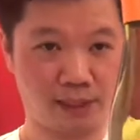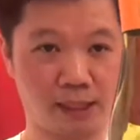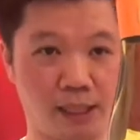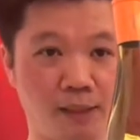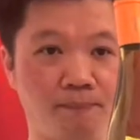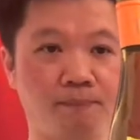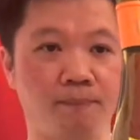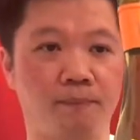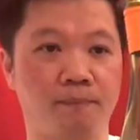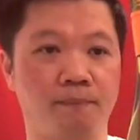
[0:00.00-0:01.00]
See that?
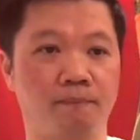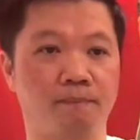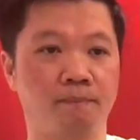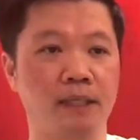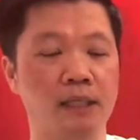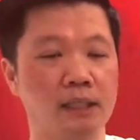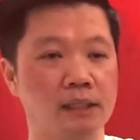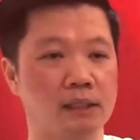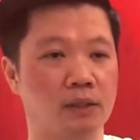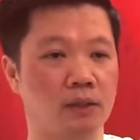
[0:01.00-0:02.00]

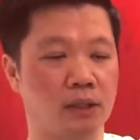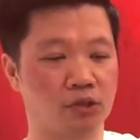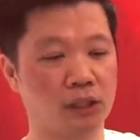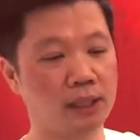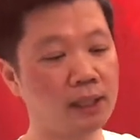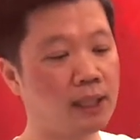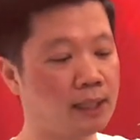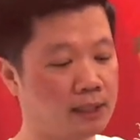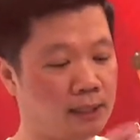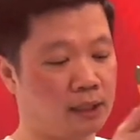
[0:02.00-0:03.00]
So a Chardonnay
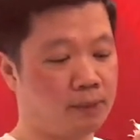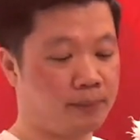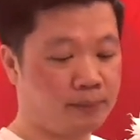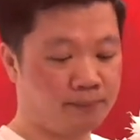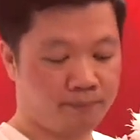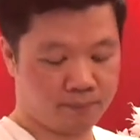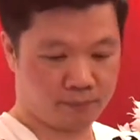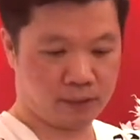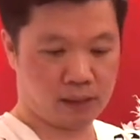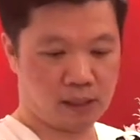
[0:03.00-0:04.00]
Lindeman
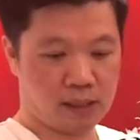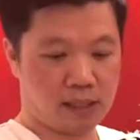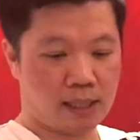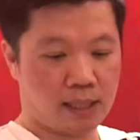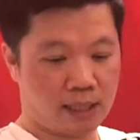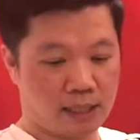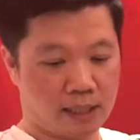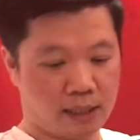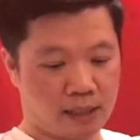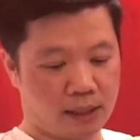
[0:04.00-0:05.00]

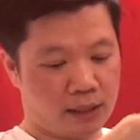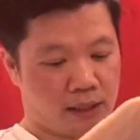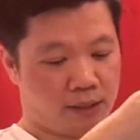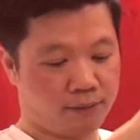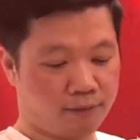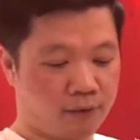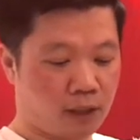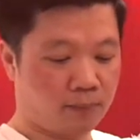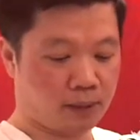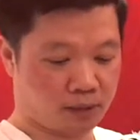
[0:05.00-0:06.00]
and it is
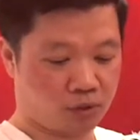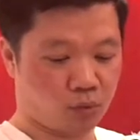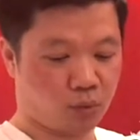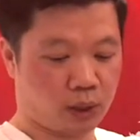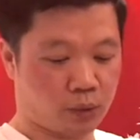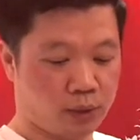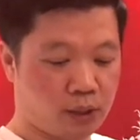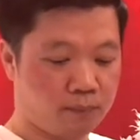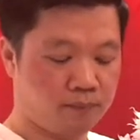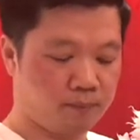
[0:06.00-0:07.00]
from
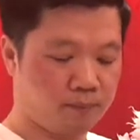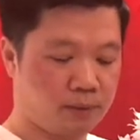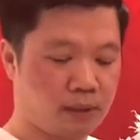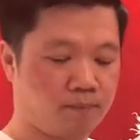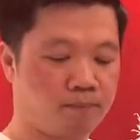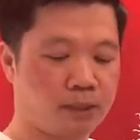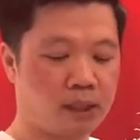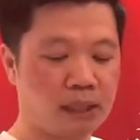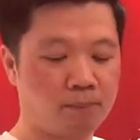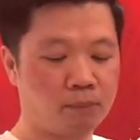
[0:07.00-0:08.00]
Australia.
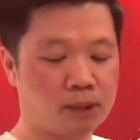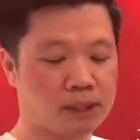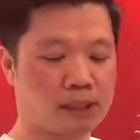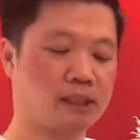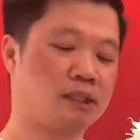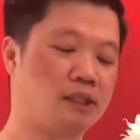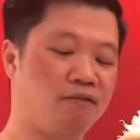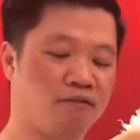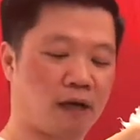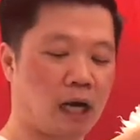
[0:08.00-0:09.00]
Bin number
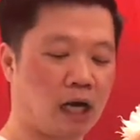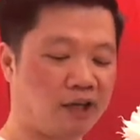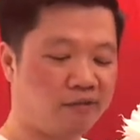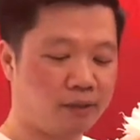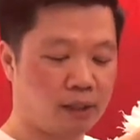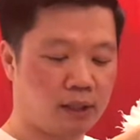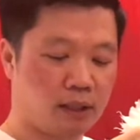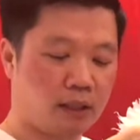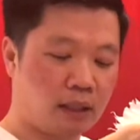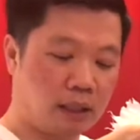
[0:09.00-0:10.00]
65.
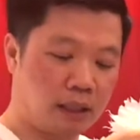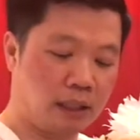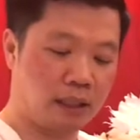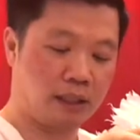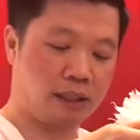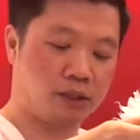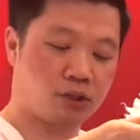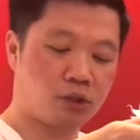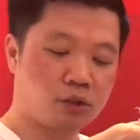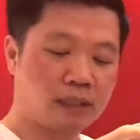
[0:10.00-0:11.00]
Uh,
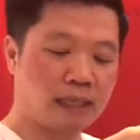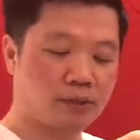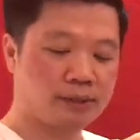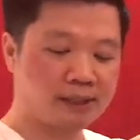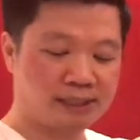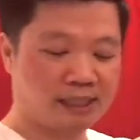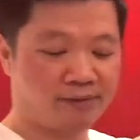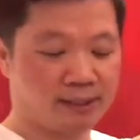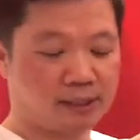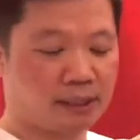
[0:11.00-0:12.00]
it's
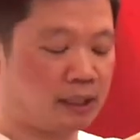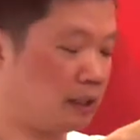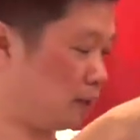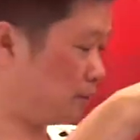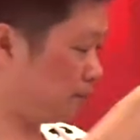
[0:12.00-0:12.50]
2017.